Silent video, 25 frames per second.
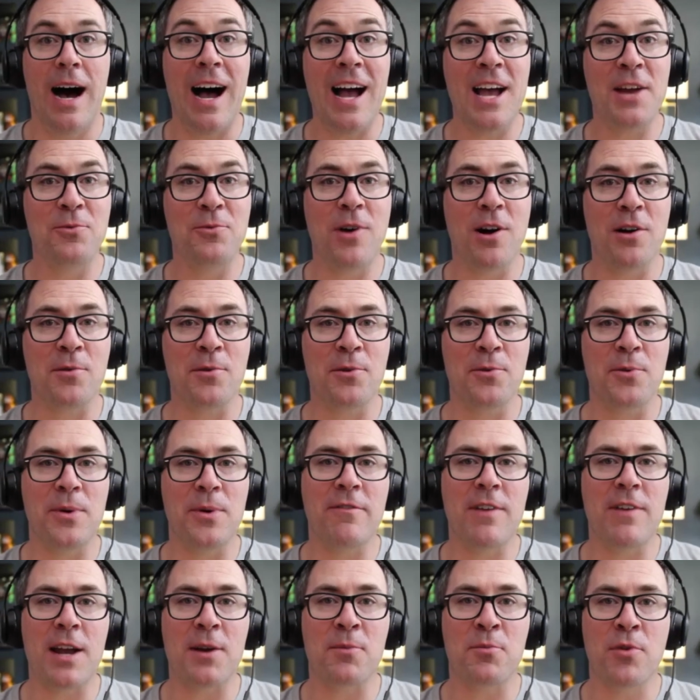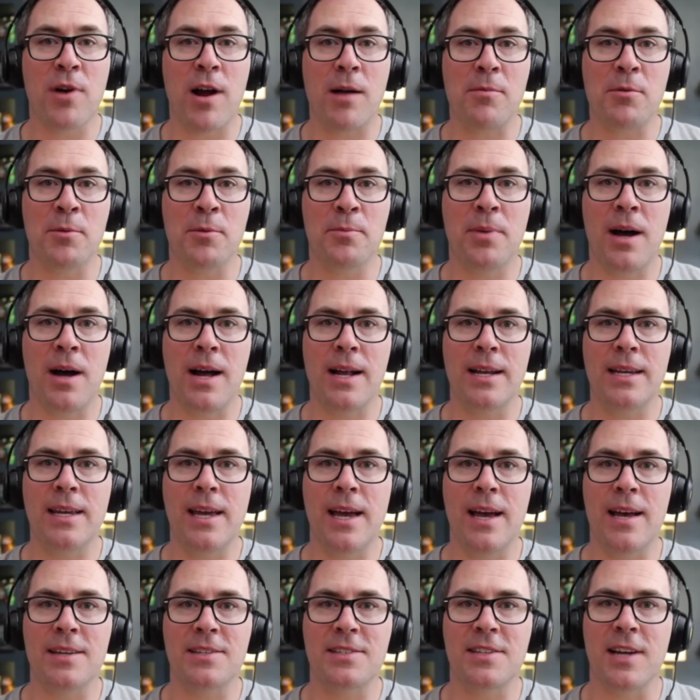Hi, and welcome to the We've Got a Problem
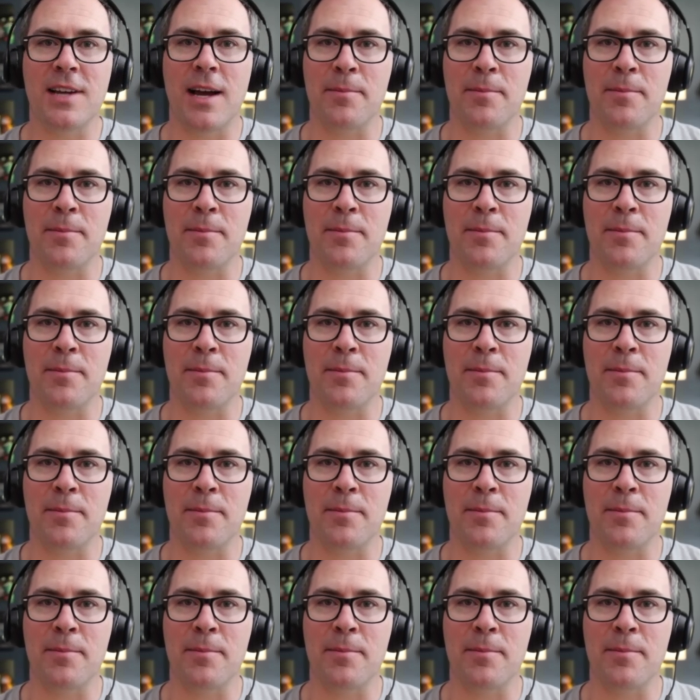podcast.